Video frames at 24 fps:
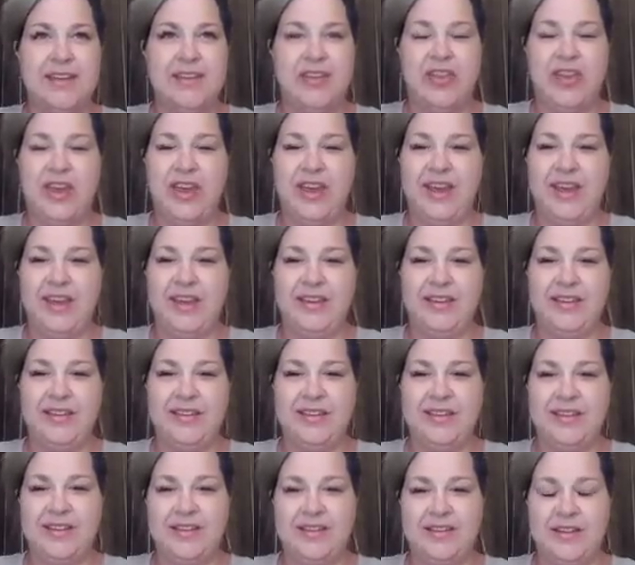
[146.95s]

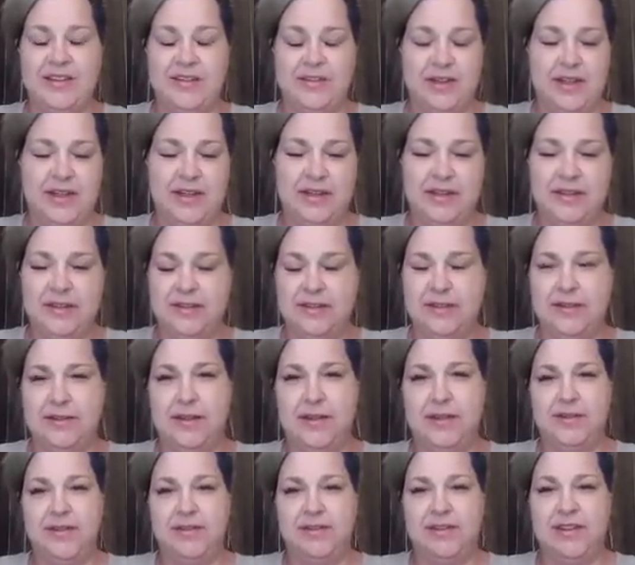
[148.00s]
thanks. I haven't
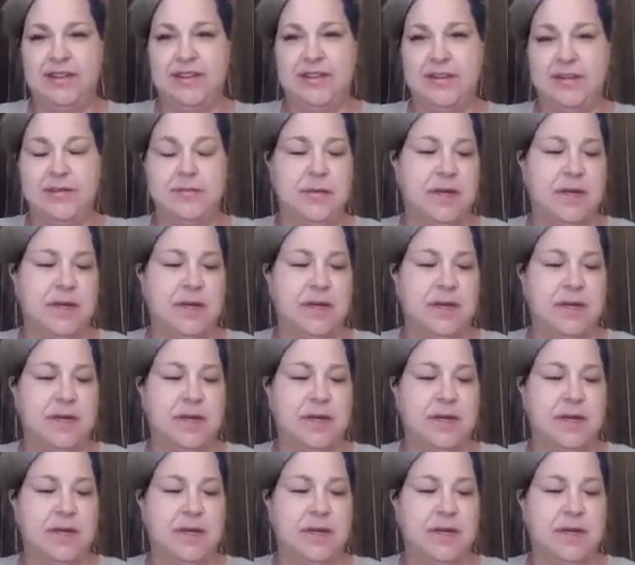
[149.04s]
even done